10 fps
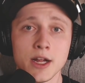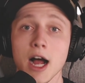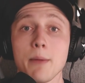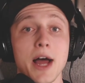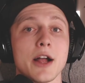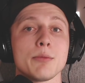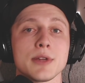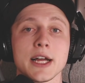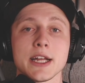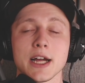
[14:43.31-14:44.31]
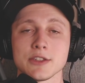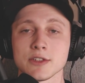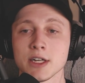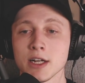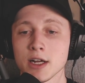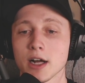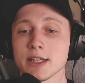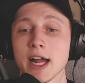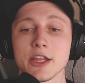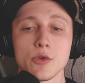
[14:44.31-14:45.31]
I'm not complaining. A
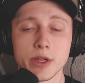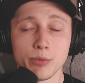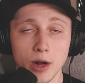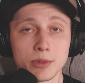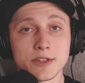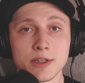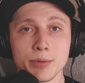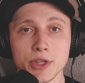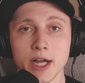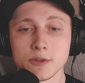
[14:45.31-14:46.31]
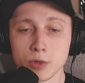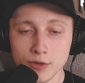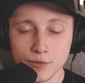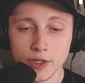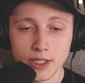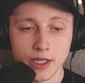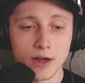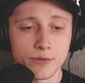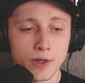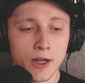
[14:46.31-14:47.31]
lot of you can probably sympathize with the feeling of